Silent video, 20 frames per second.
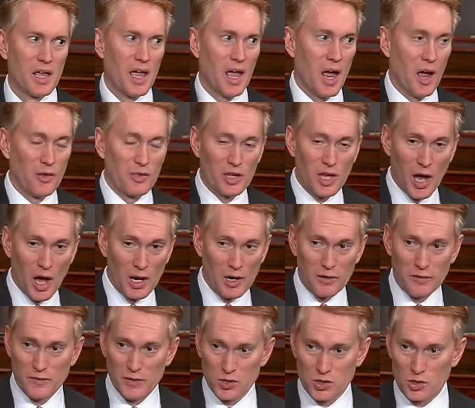how the
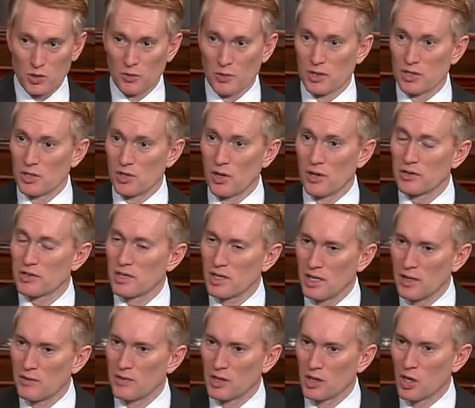unofficial results
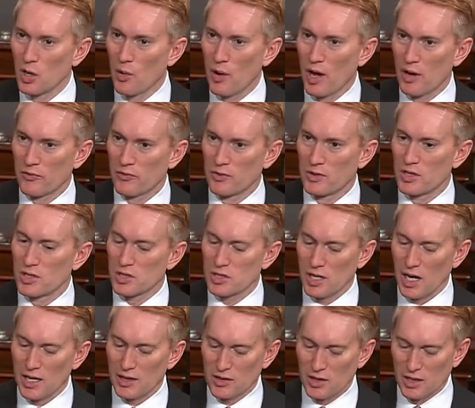even go out from the
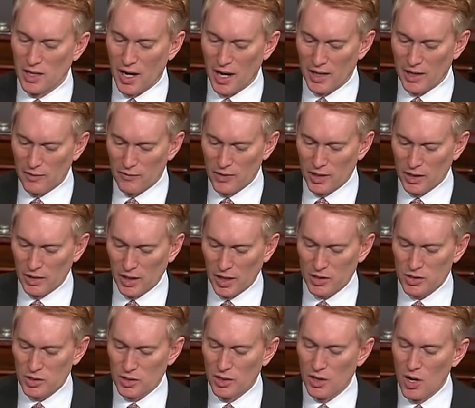state the night of the
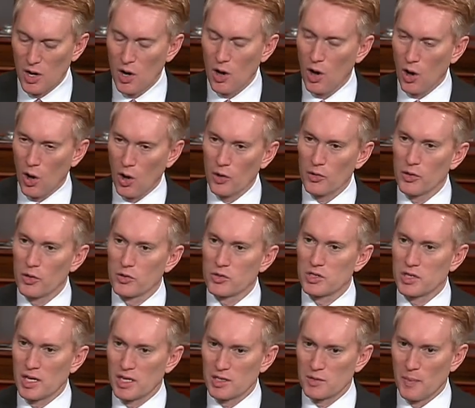election. All those
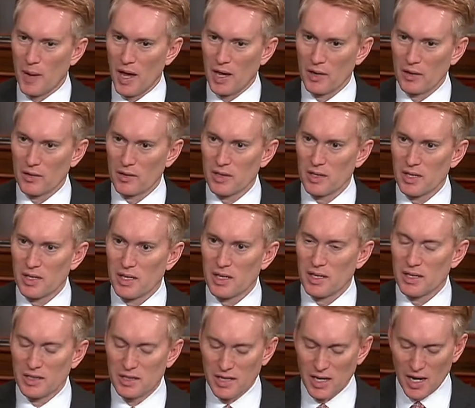things matter.
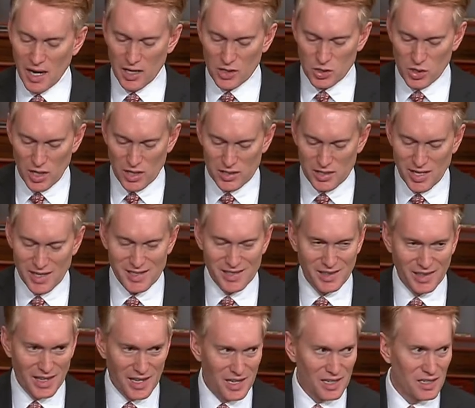DHS has
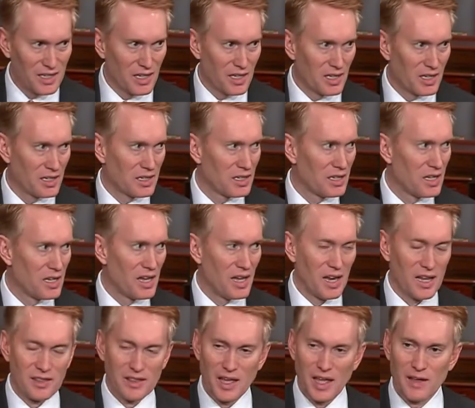leaned in,
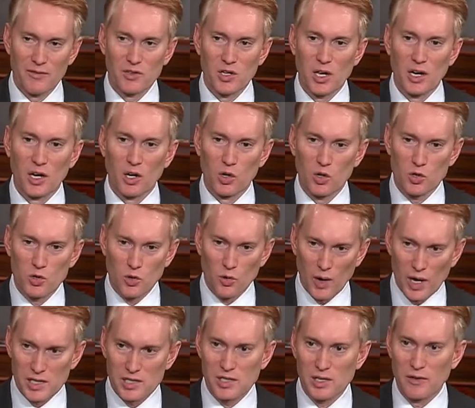and they have done
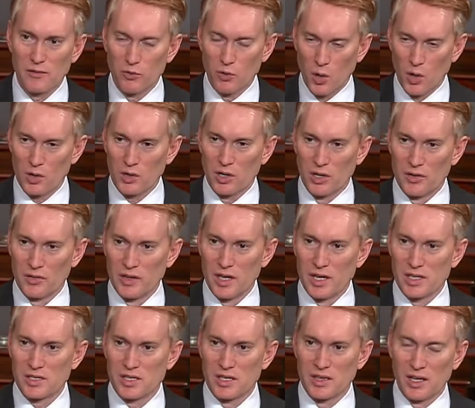aggressive work on
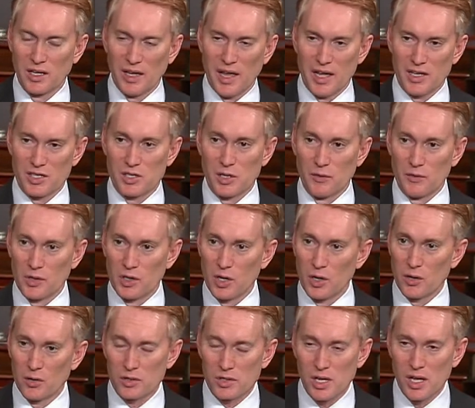this in the last several
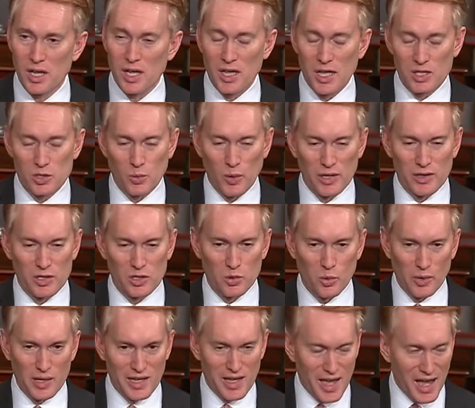years. That's why the
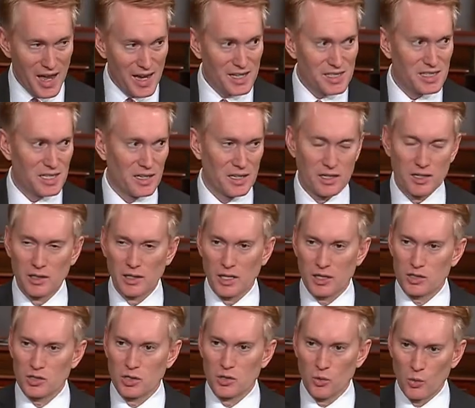2018
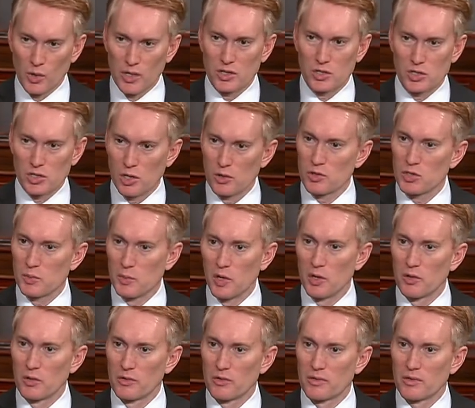election went so
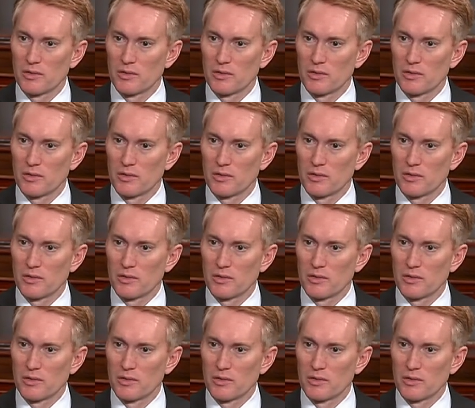smooth,